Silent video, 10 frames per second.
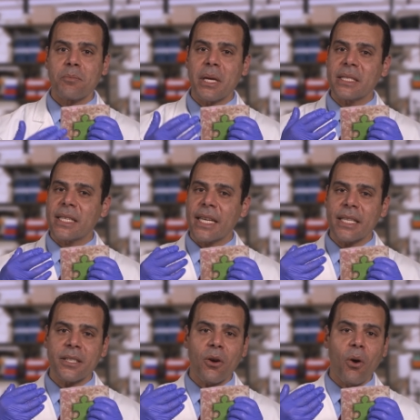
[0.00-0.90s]

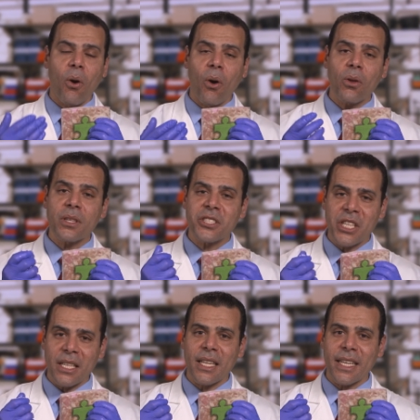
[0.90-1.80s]
maintaining all the
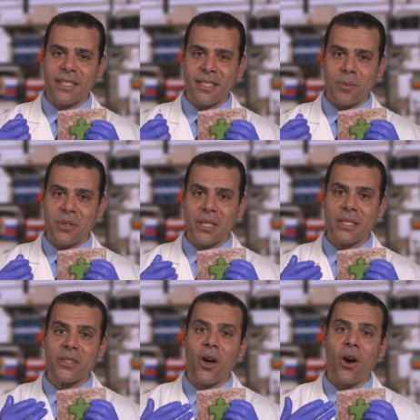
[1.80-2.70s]
gel-like
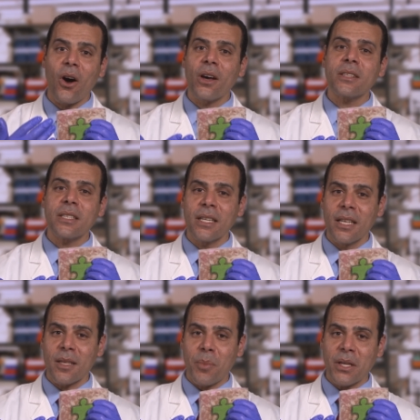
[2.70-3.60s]
substance on
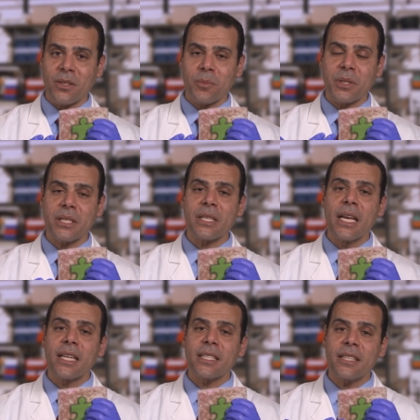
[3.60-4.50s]
the puzzle piece,
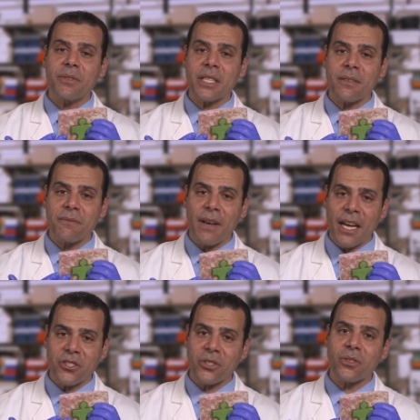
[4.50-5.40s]
leaving the
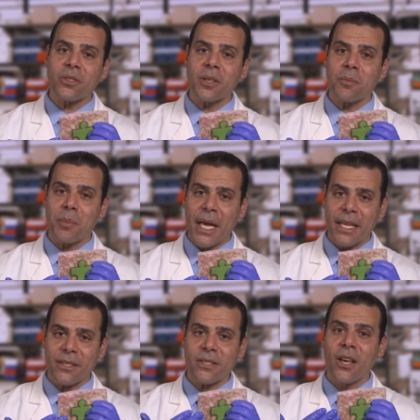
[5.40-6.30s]
fascial
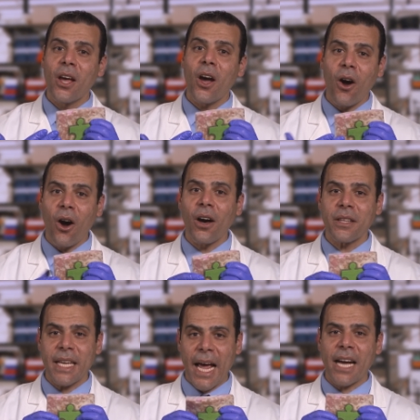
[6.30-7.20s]
base on
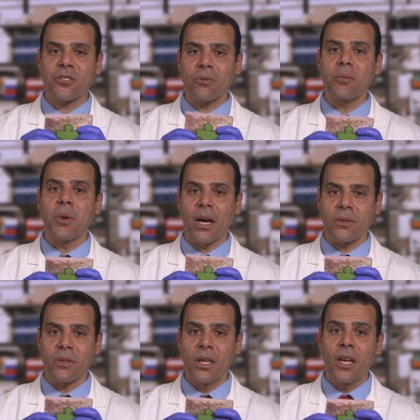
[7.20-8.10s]
the actual
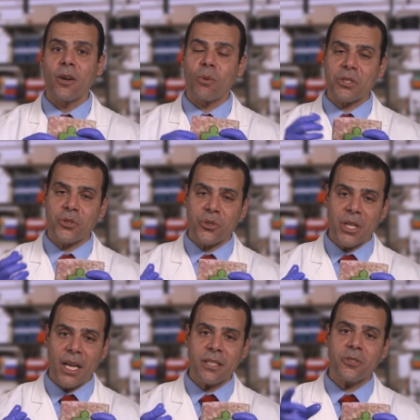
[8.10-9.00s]
model. Once you're
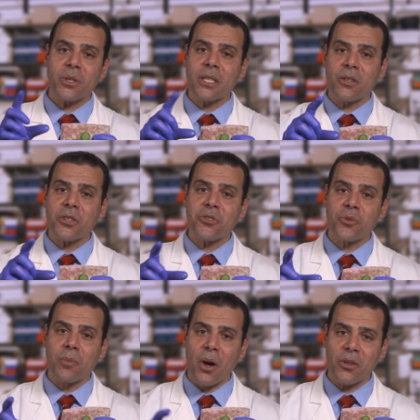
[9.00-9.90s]
done, you can look at your
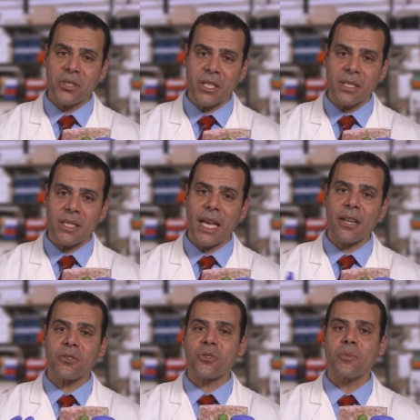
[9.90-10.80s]
margins and
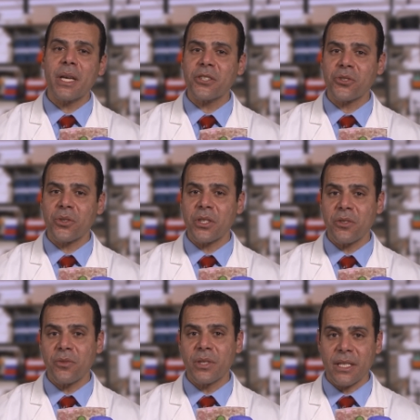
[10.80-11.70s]
also make sure that
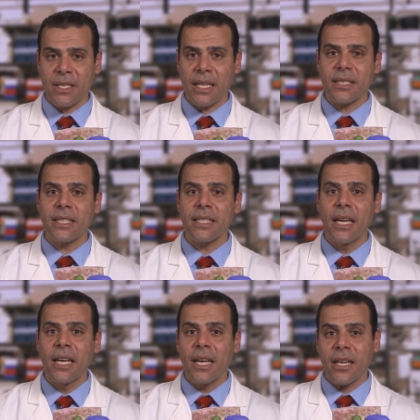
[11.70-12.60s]
you've dissected
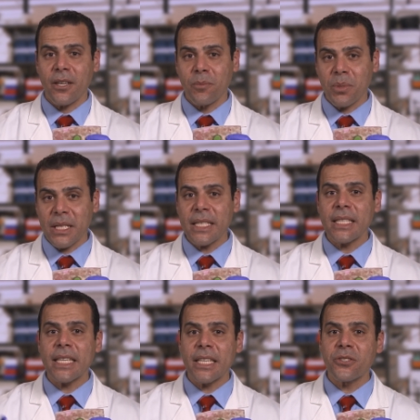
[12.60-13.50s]

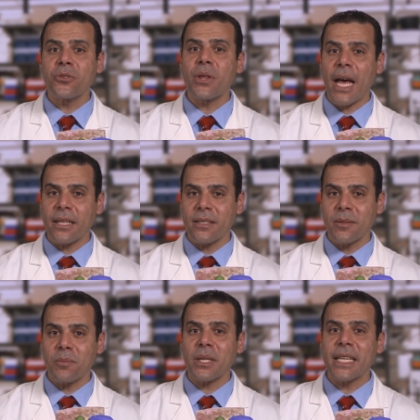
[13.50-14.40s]
completely into that
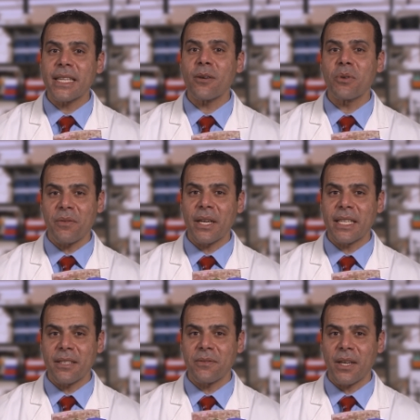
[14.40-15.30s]
plane that we've
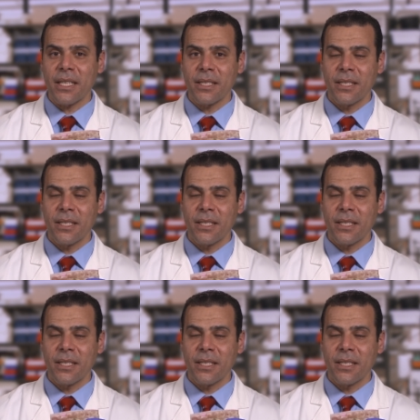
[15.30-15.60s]
identified.